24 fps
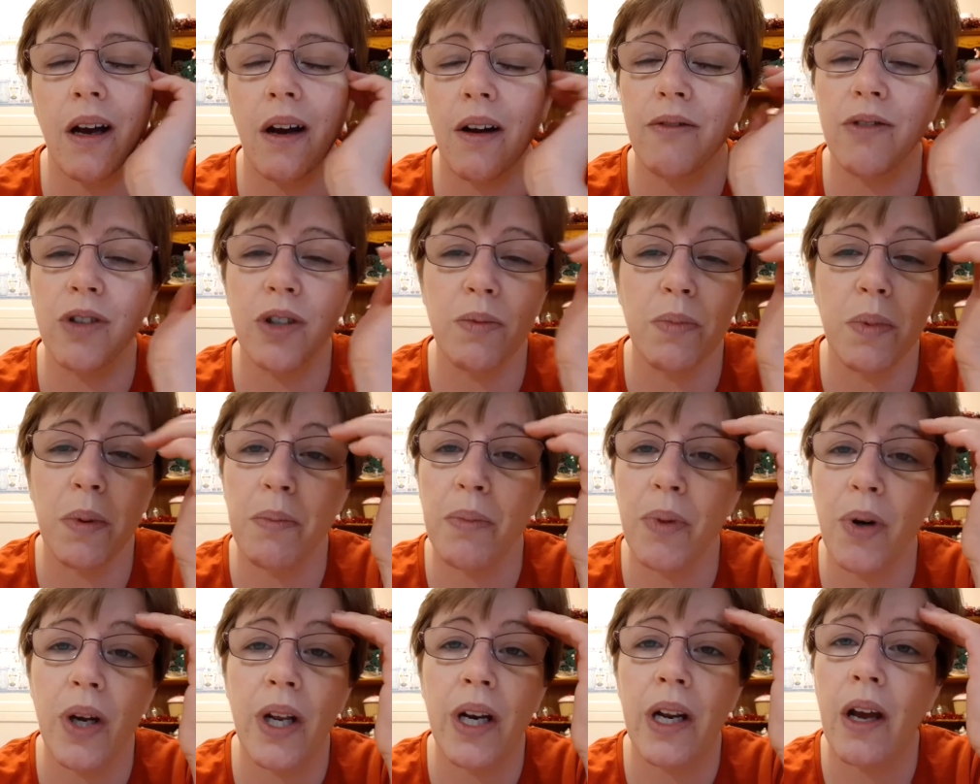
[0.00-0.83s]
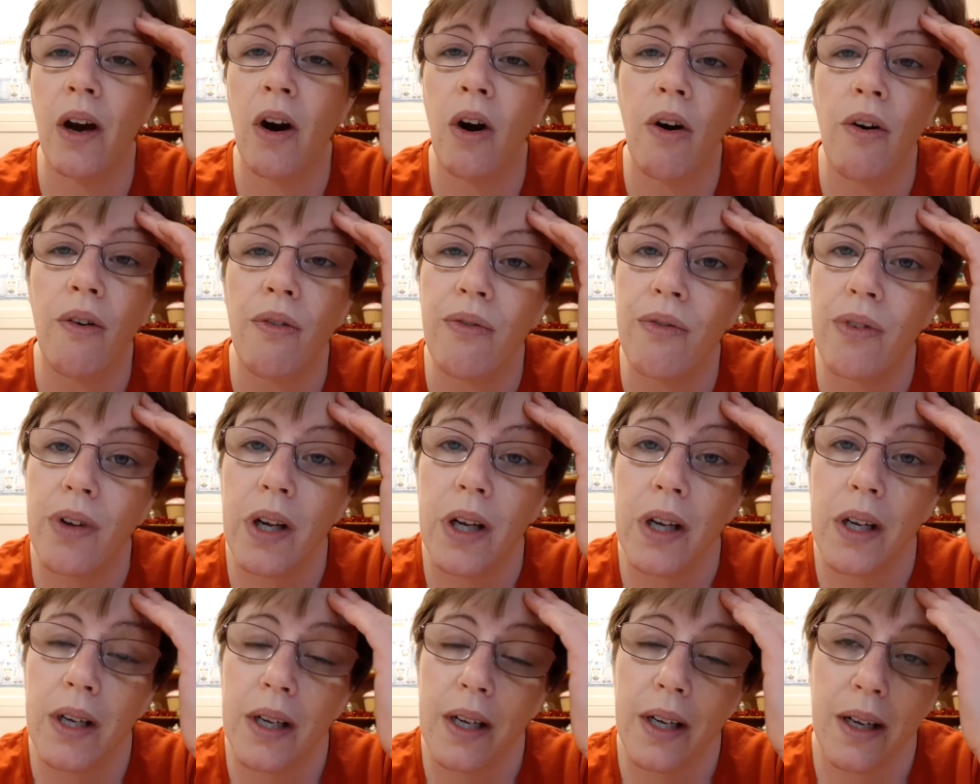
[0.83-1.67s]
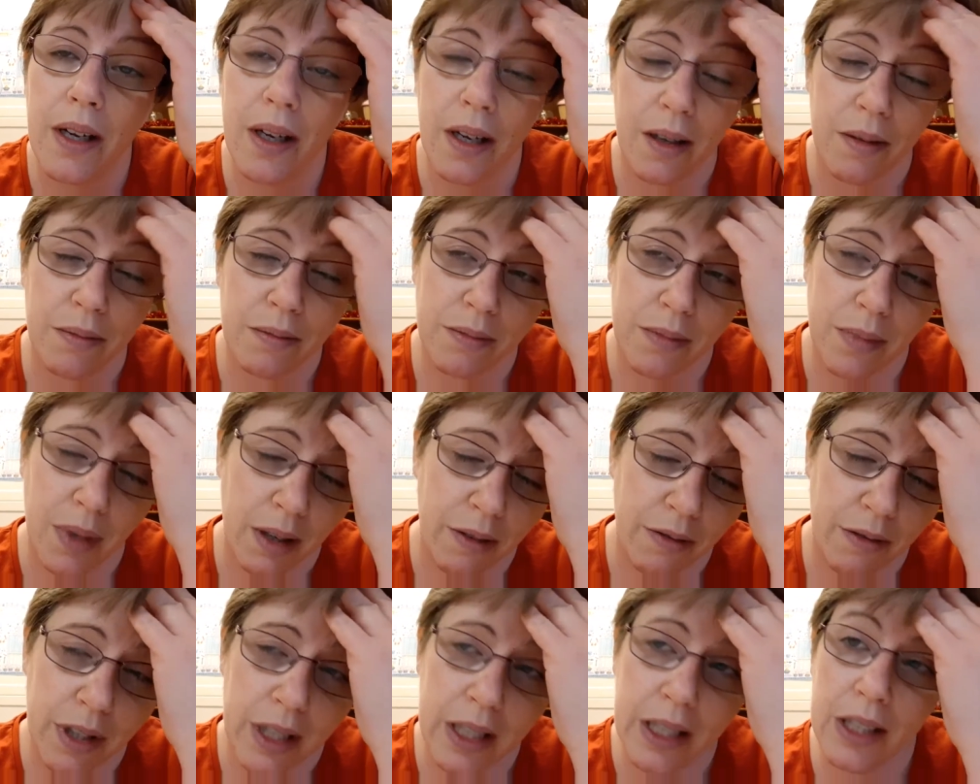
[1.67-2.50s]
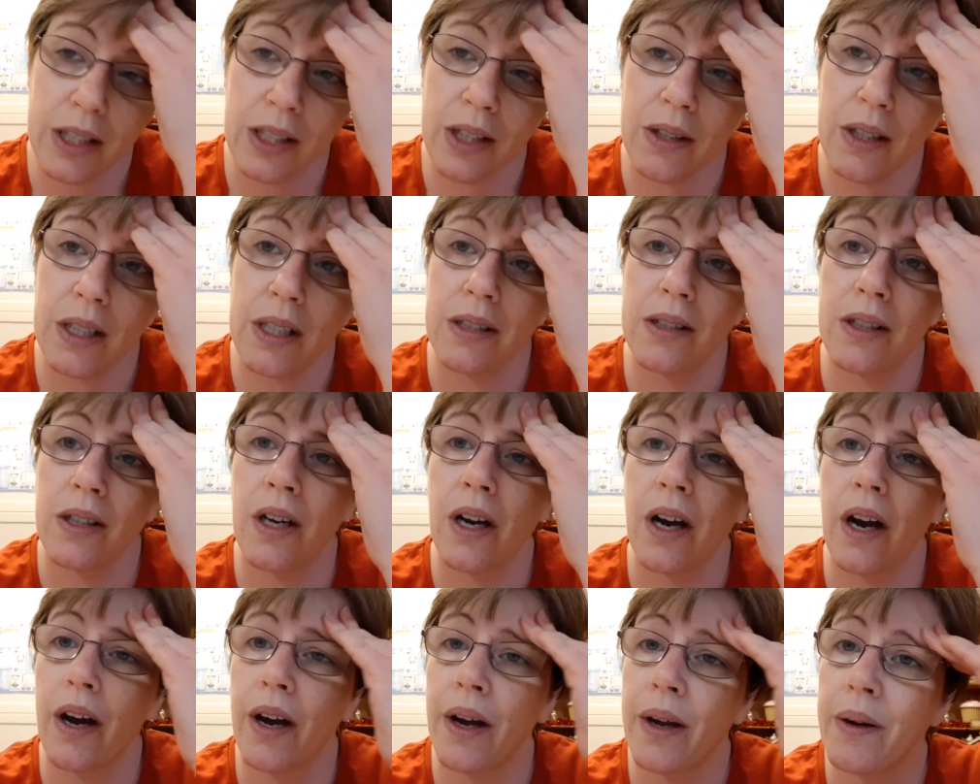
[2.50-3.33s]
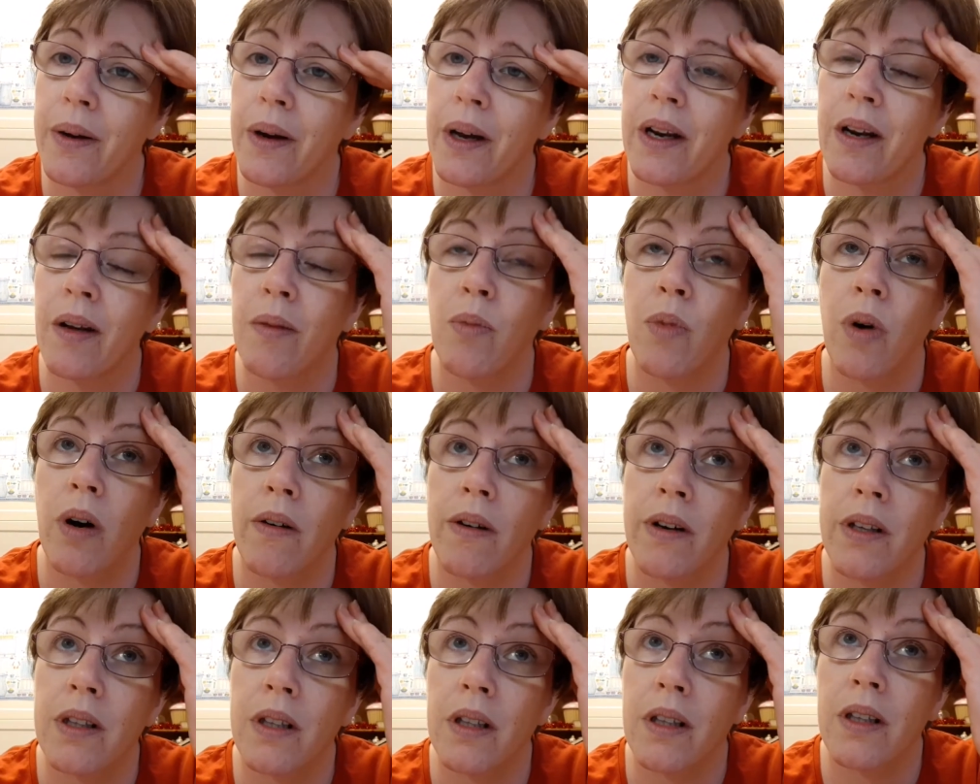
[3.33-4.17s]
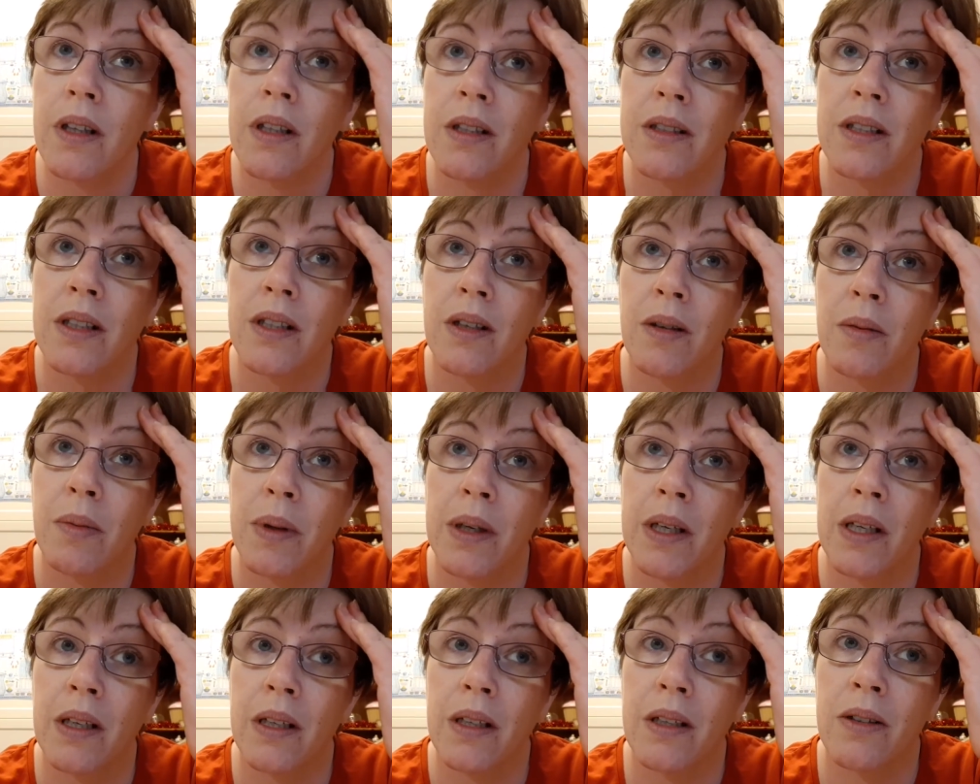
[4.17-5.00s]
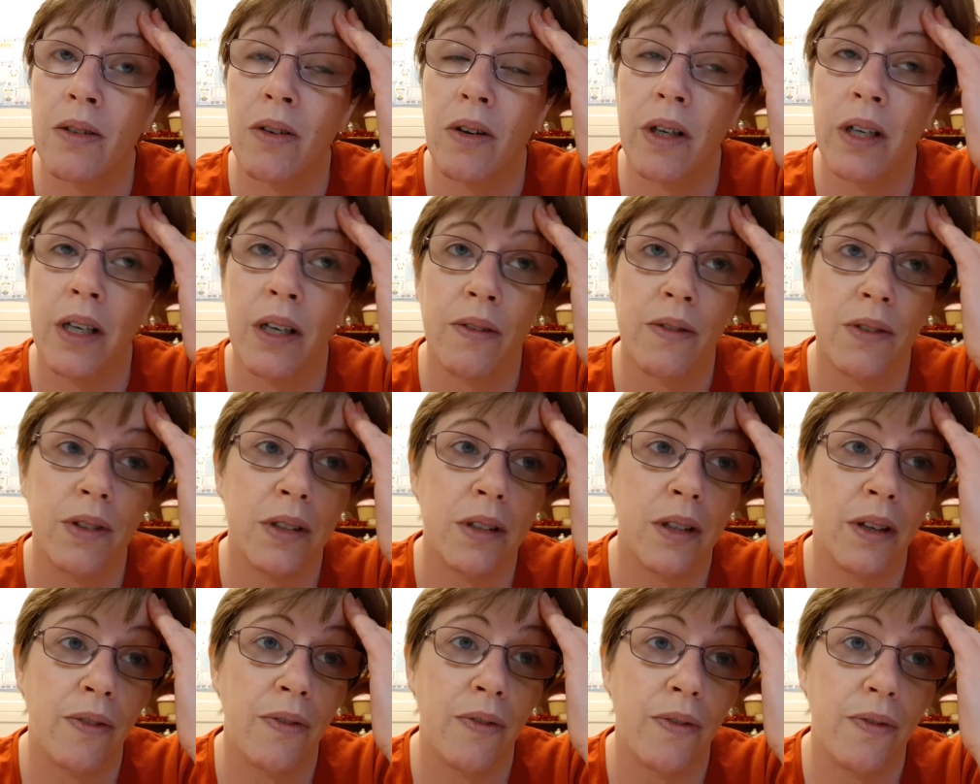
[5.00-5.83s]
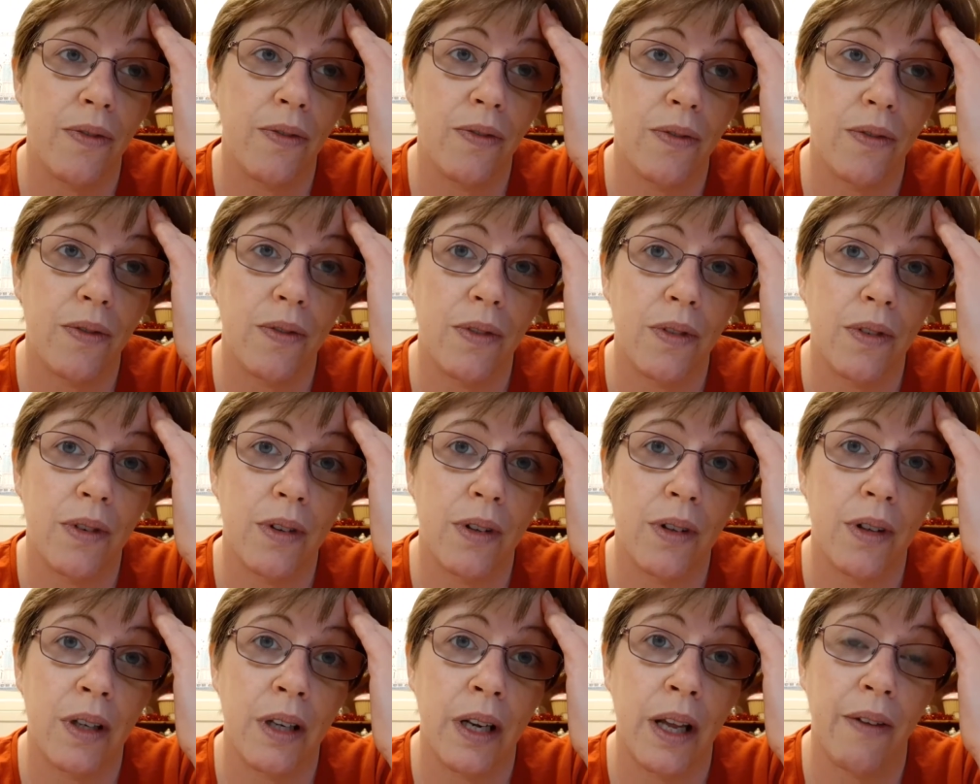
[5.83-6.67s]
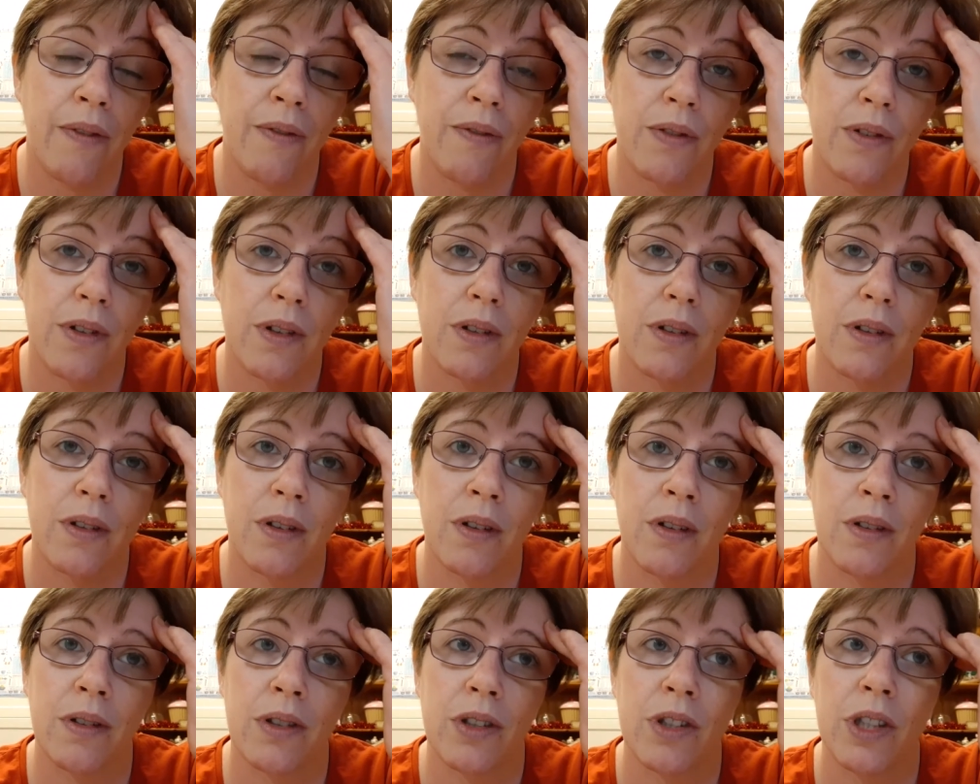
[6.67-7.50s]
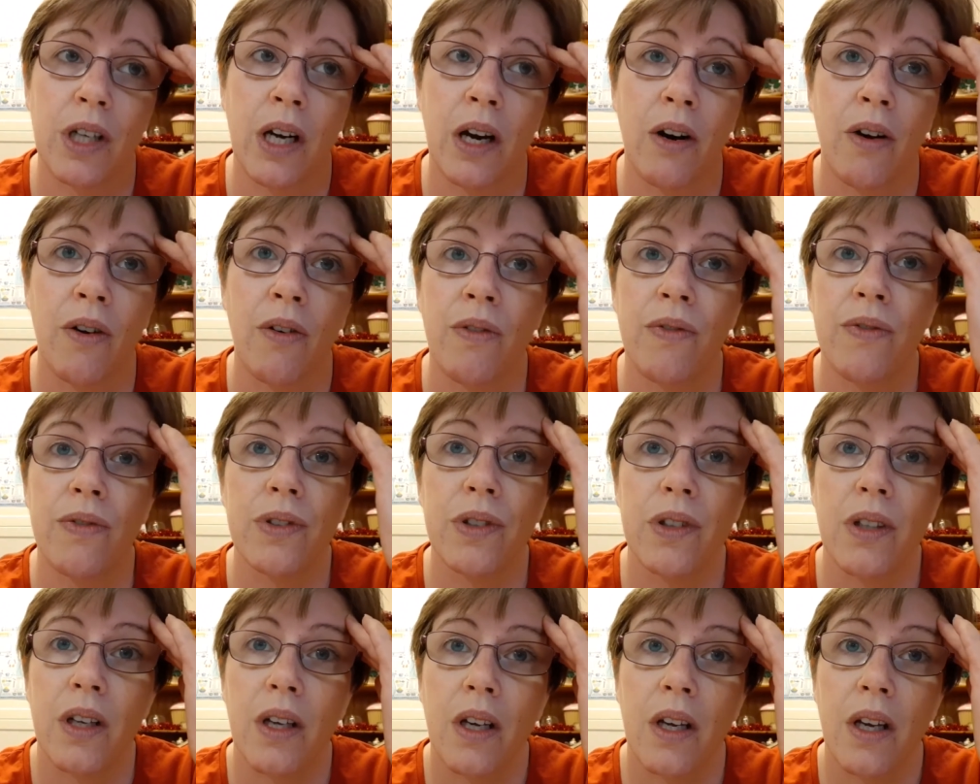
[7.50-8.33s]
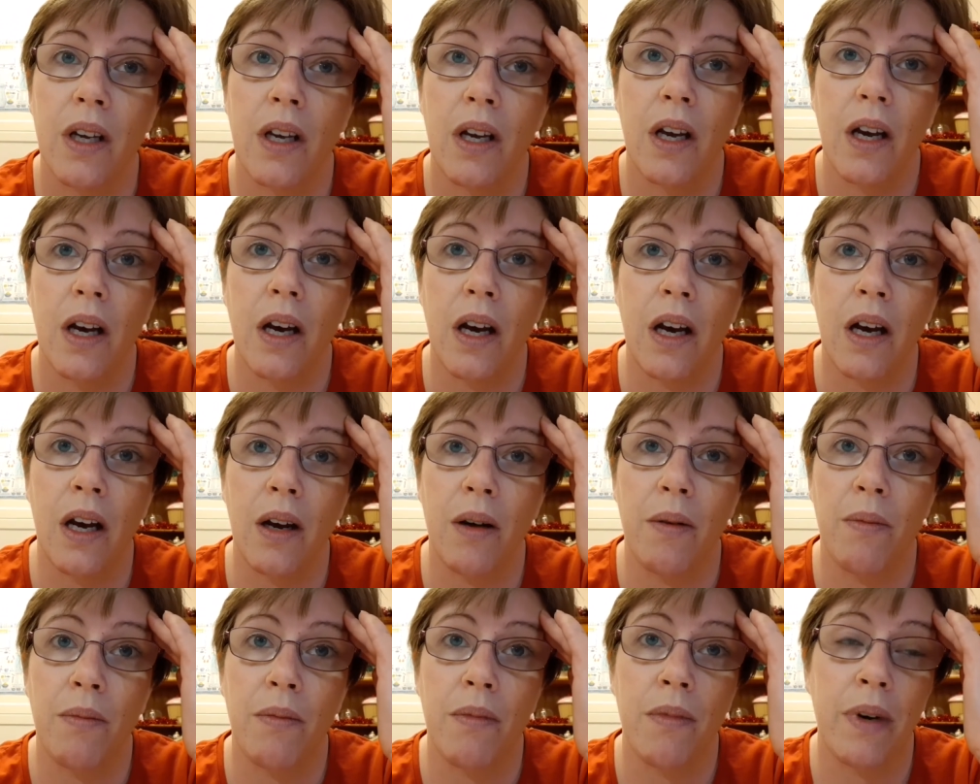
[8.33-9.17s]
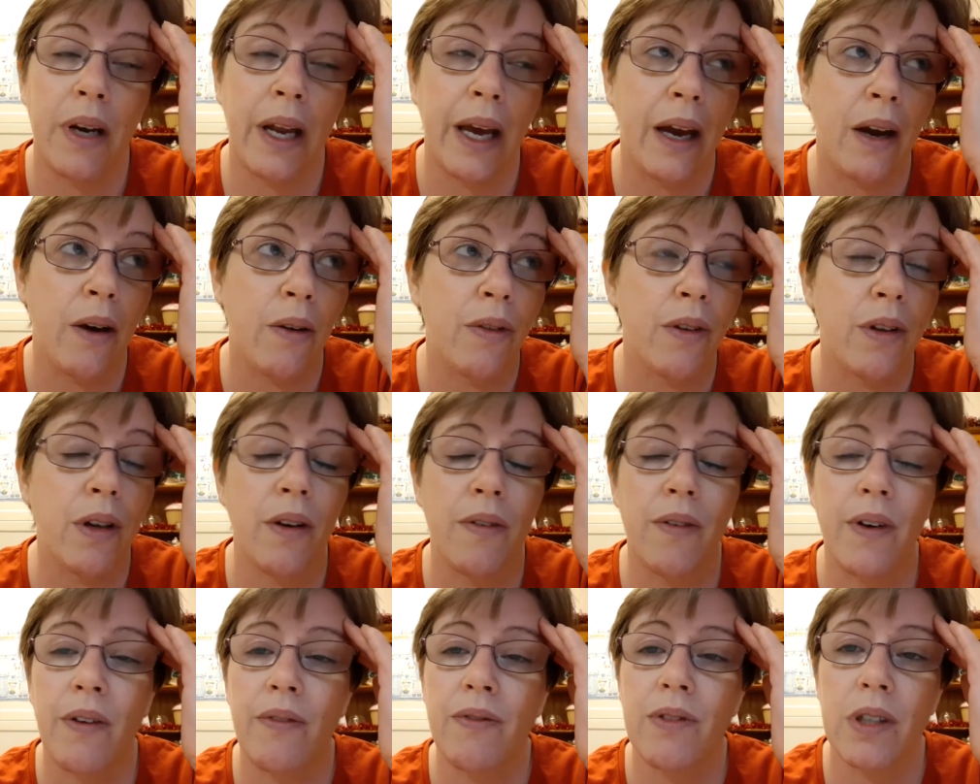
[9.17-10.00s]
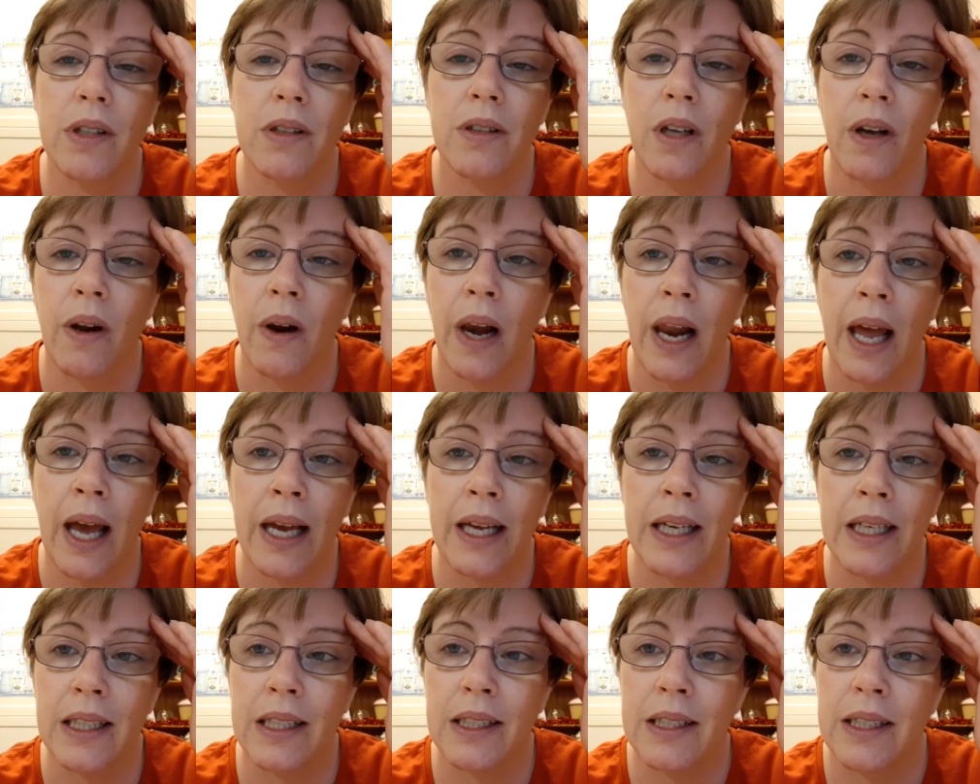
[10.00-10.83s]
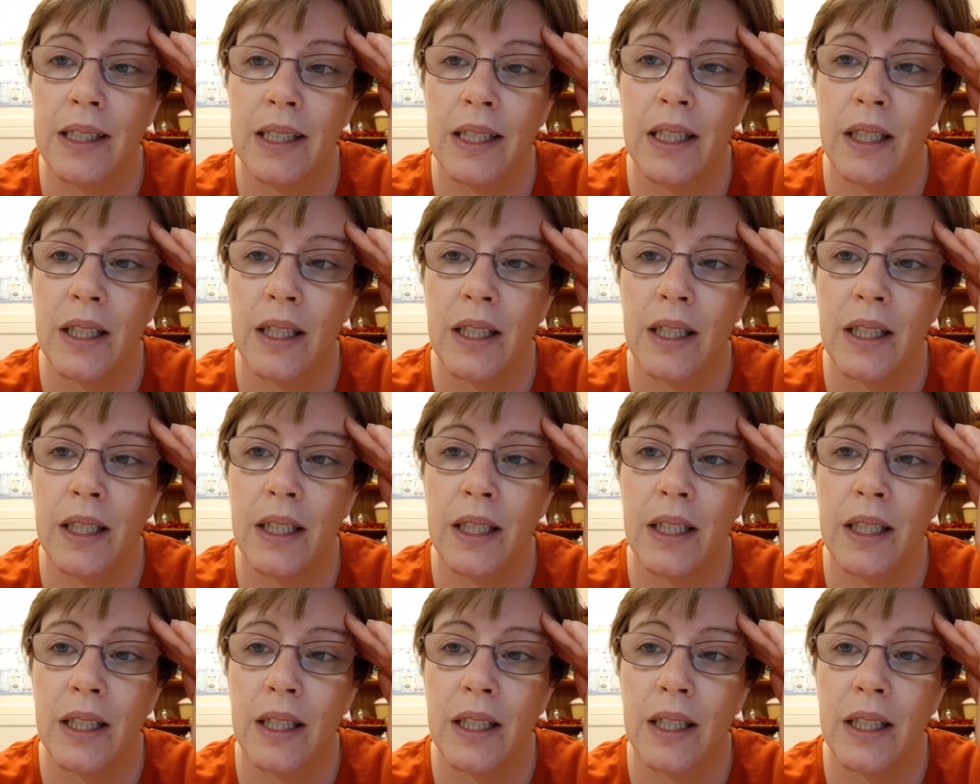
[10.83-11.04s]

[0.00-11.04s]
just been putting it off. I really do need to go and I'm worried that there's going to be not enough stuff left on the shelves now that I've left it so late.